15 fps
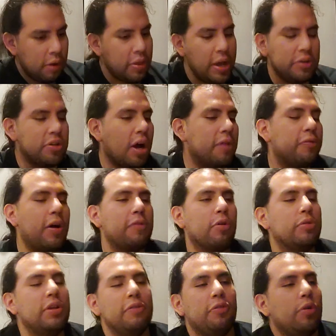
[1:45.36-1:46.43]
Jon
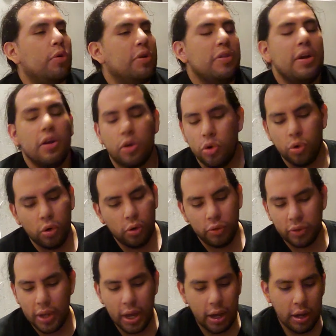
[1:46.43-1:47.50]
Favreau and Dave Filoni there.
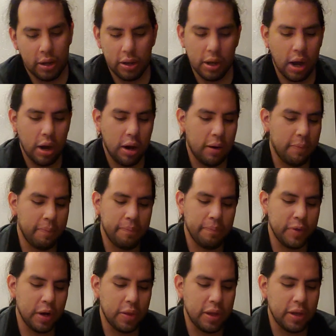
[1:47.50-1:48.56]
Cool, yeah.
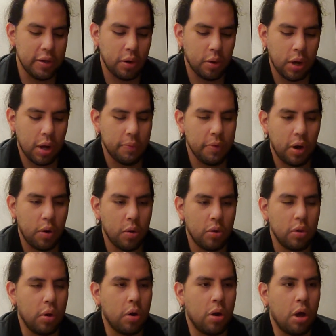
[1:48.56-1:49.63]

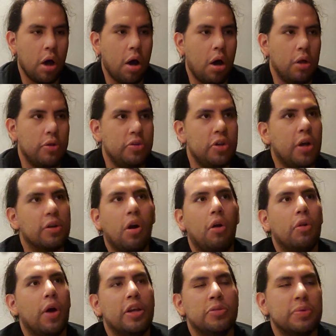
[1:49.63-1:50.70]

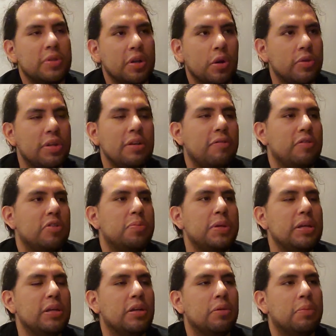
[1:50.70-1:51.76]
Giancarlo Esposito didn't even
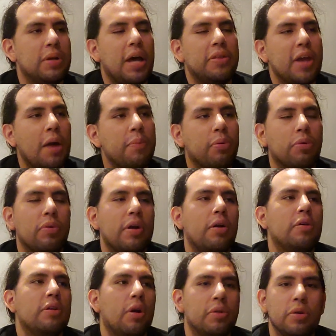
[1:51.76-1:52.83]
speak. We had the Emperor
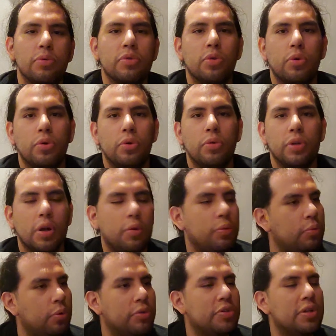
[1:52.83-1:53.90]
there. You know, he was cool. You know,
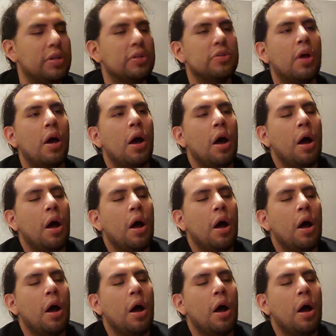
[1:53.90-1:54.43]
Lord Sidious.